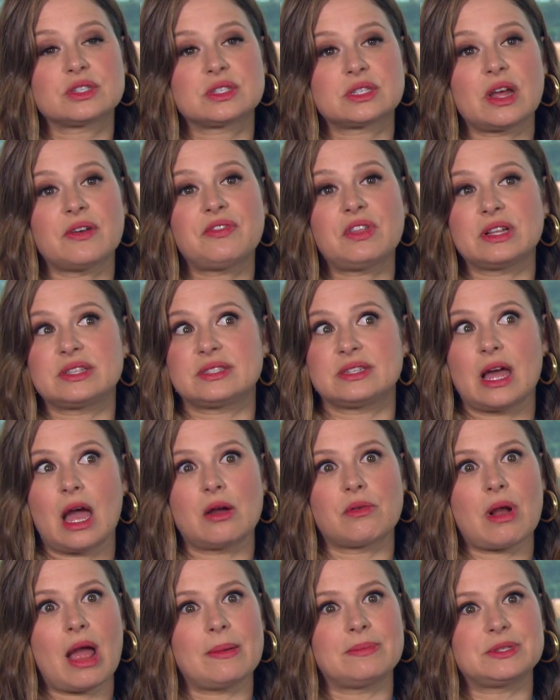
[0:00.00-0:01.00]
stuff that's
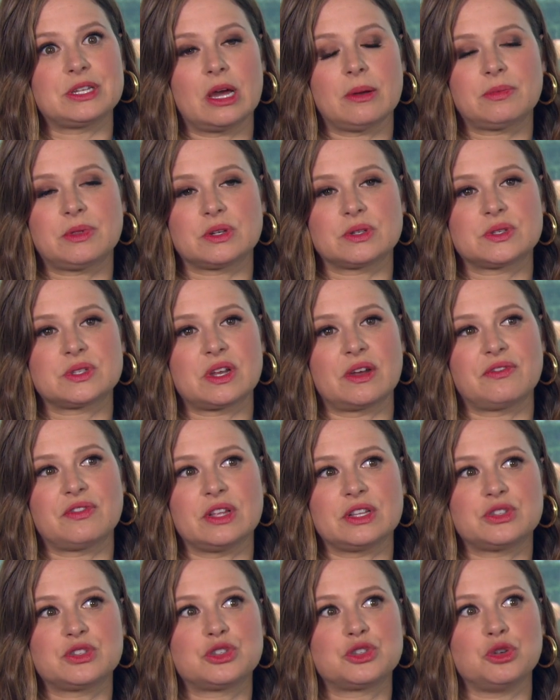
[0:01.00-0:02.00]
not wrapped up, there's stuff
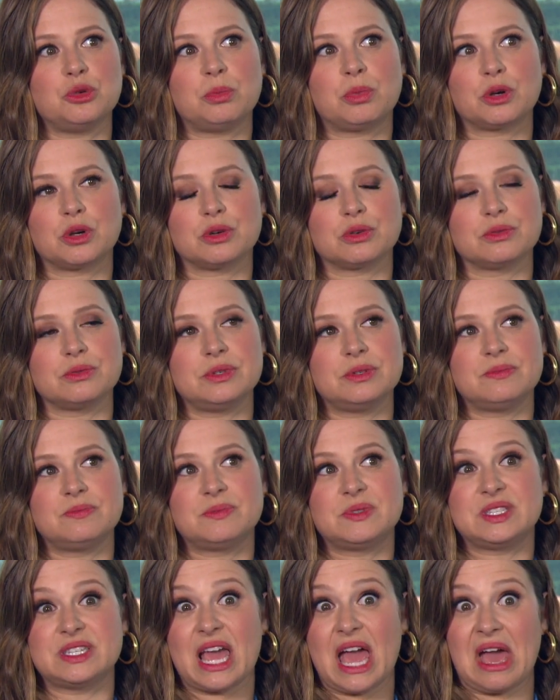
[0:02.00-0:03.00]
that's super
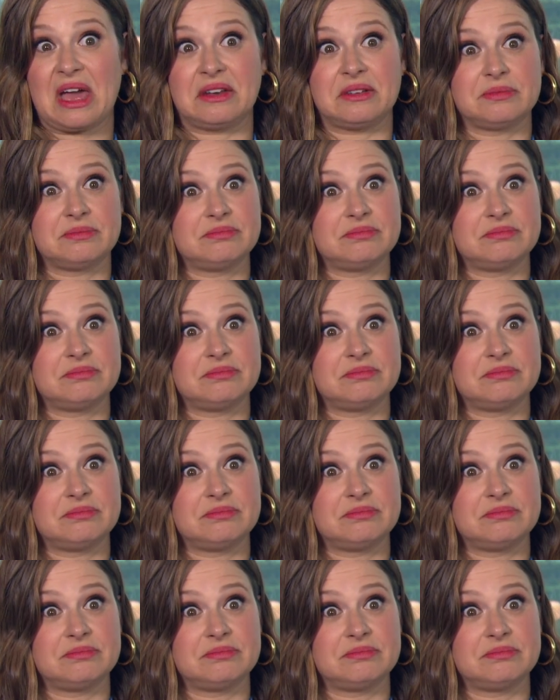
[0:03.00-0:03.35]
sad.